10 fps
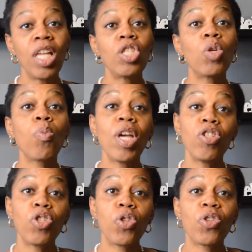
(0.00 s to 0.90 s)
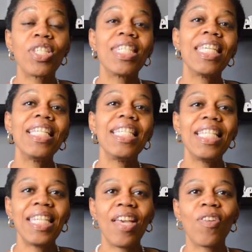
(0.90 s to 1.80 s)
To register, see
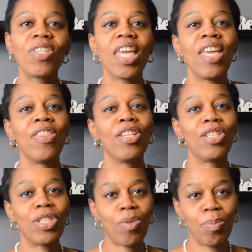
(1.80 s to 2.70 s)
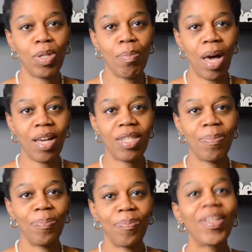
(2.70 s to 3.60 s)
details in the description
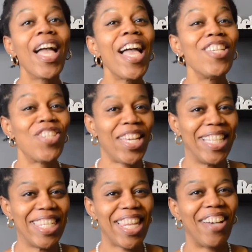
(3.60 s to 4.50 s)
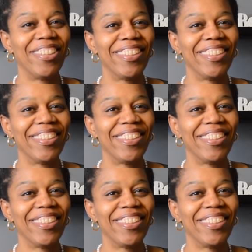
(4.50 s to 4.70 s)
box. And check this out.